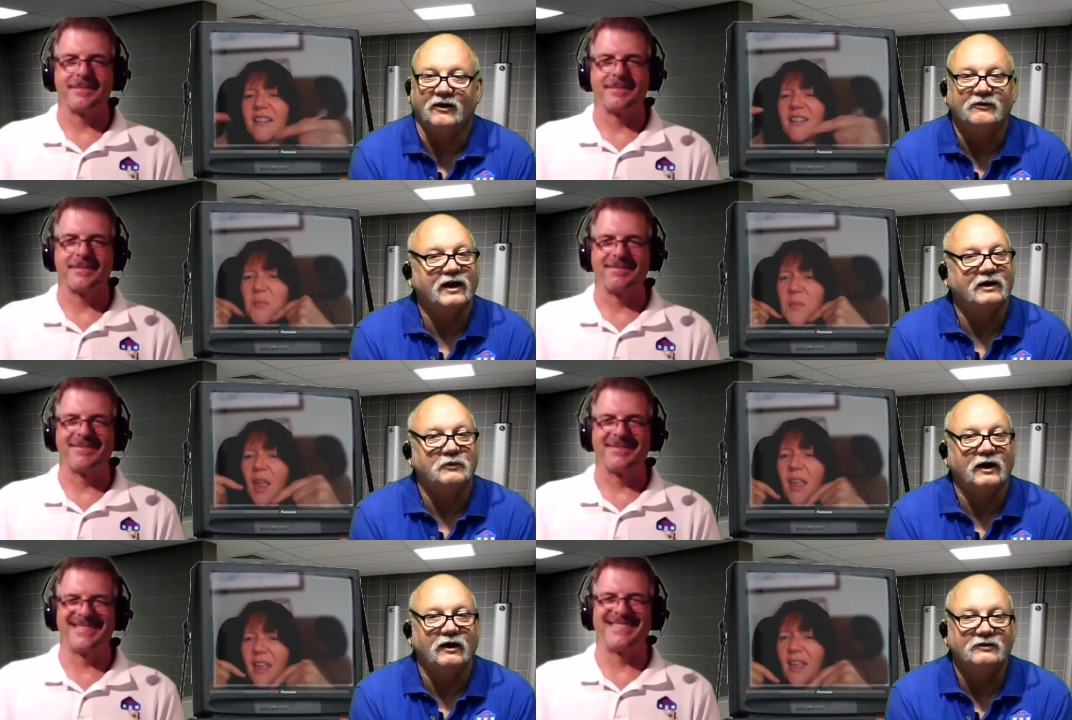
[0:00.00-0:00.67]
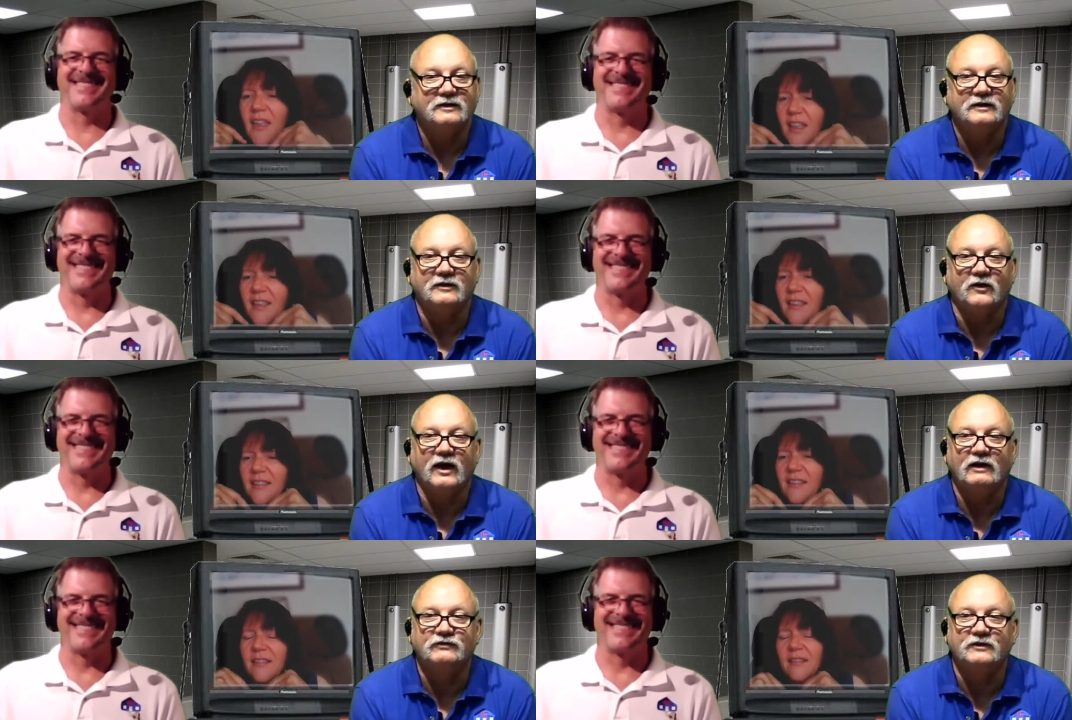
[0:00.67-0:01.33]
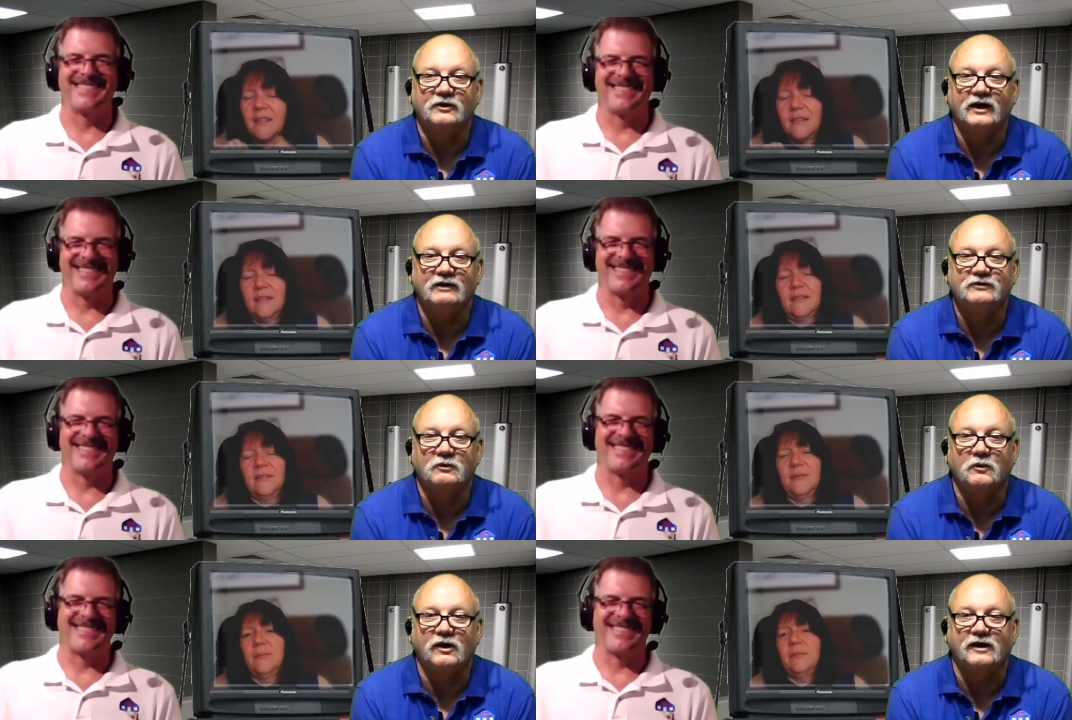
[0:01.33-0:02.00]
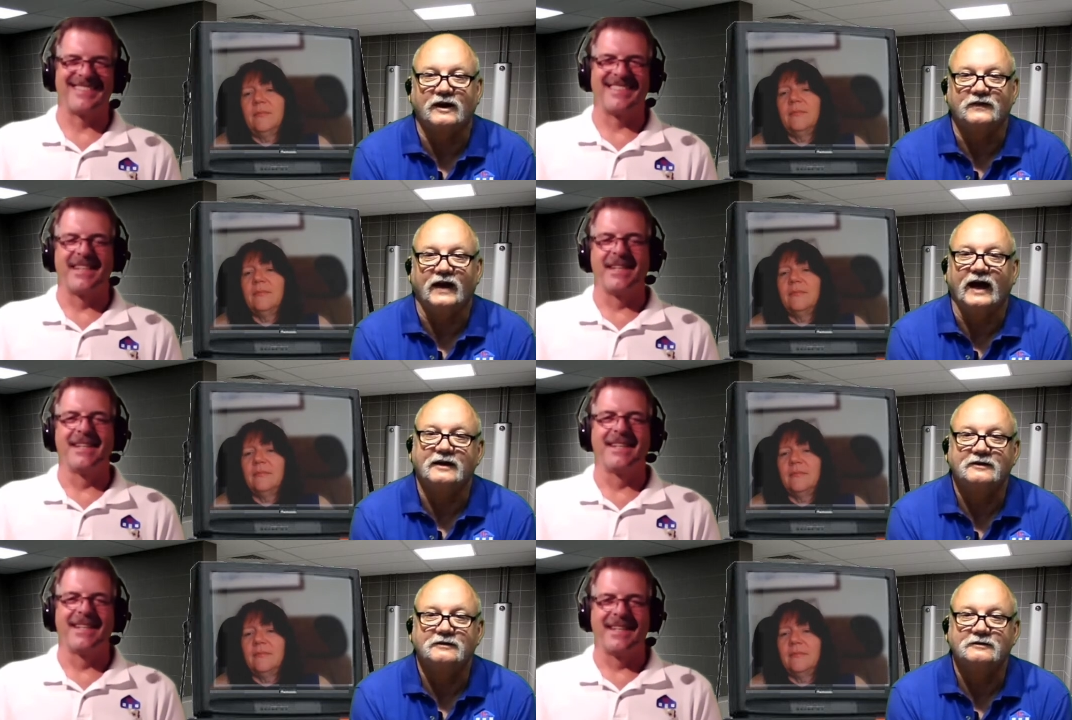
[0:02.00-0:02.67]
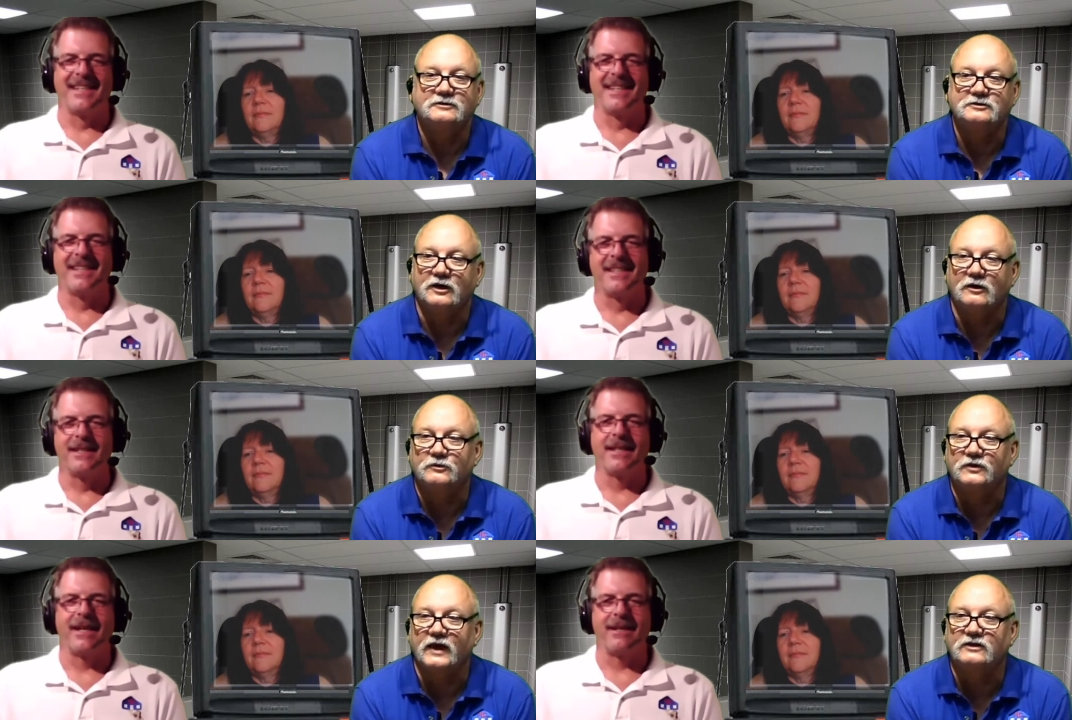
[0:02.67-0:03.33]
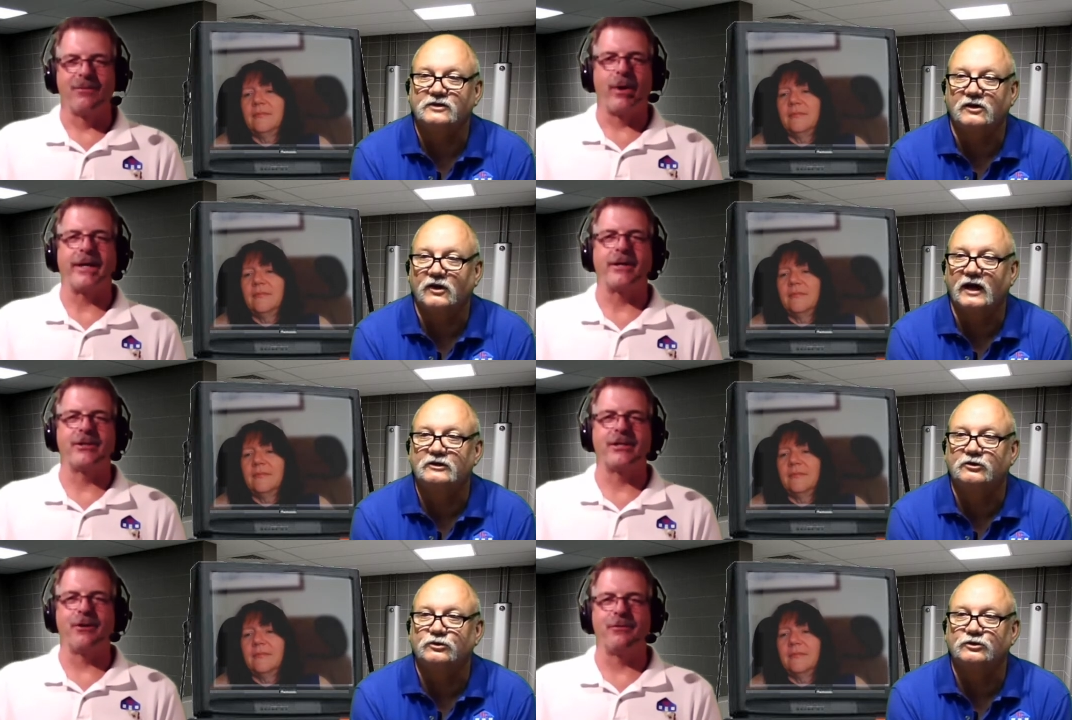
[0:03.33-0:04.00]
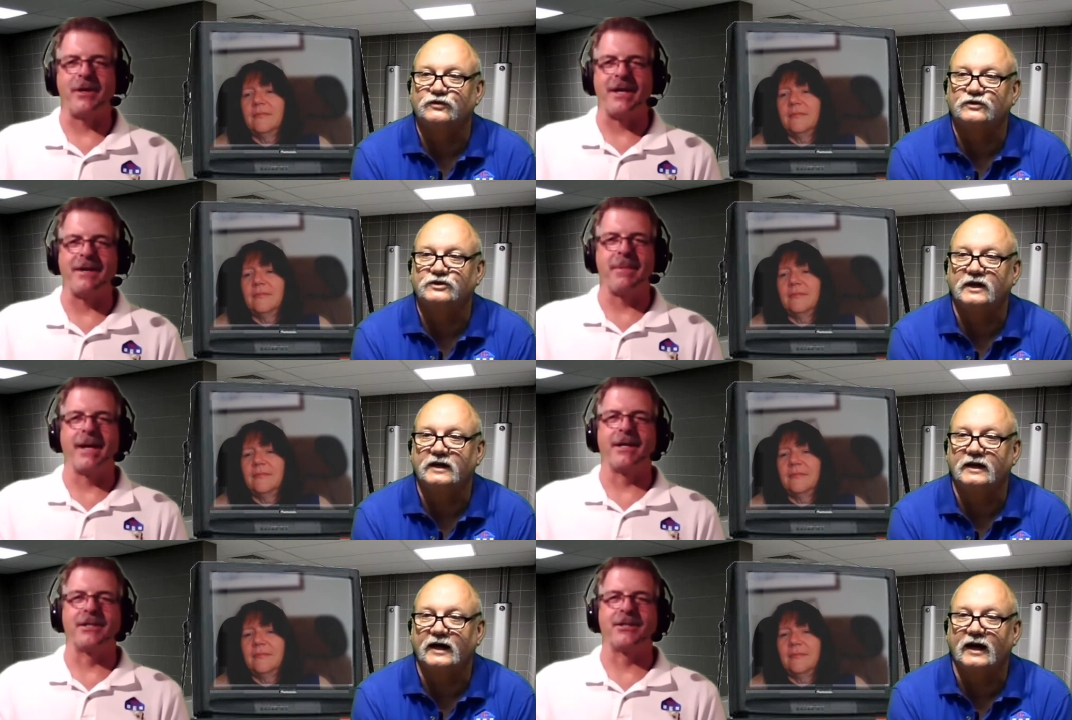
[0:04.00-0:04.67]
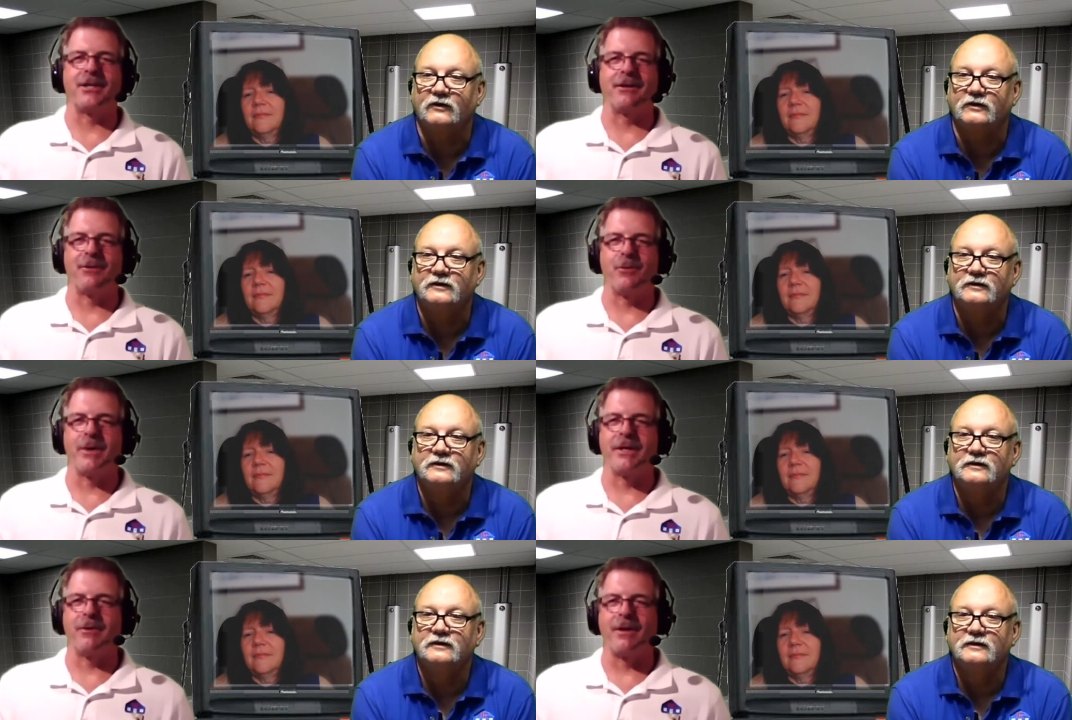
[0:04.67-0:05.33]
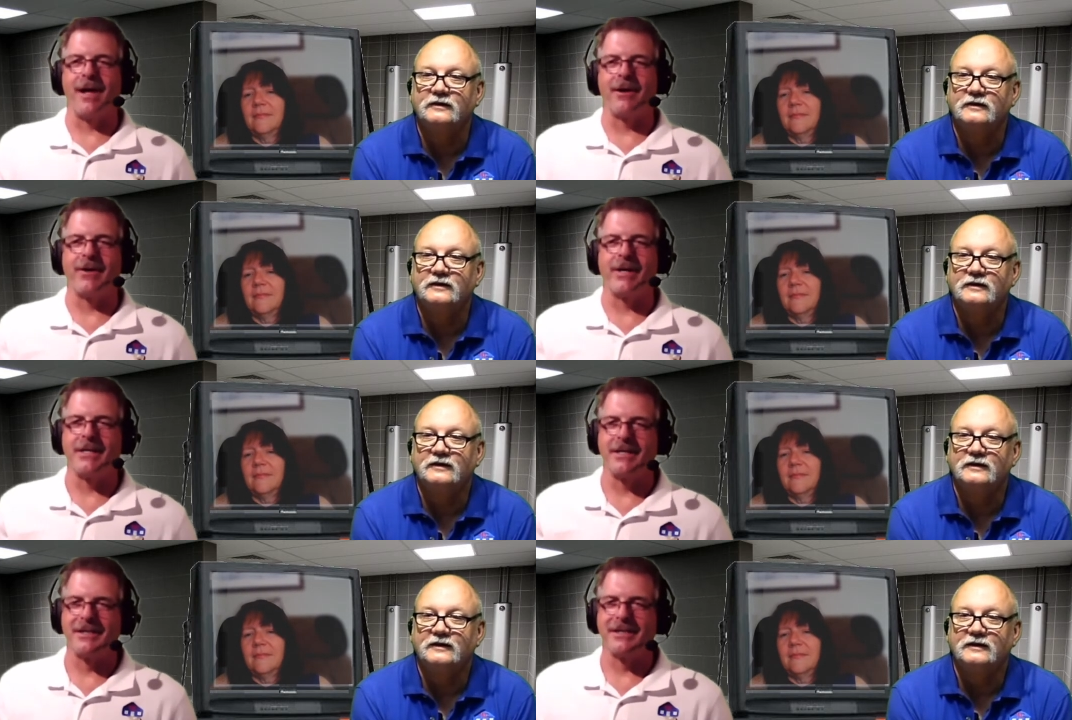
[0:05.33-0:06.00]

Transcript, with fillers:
Speaker 1: Okay, well, you'll have you'll have to work on that. So yeah, thanks to Klein Tools an email and see if
Speaker 2: you win the lottery.